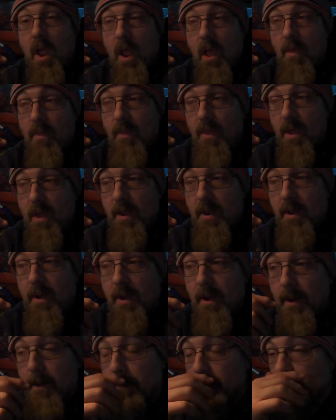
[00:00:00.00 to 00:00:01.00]
And then,
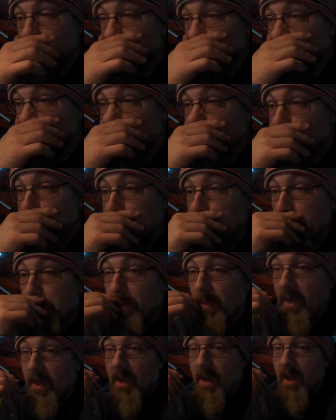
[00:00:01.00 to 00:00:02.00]
um,
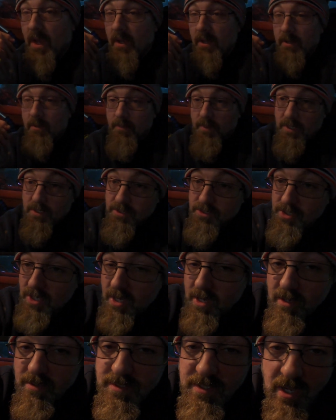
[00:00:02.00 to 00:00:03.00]
yeah, but
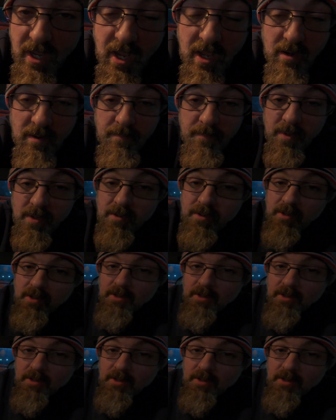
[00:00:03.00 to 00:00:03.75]
shout out to Adam.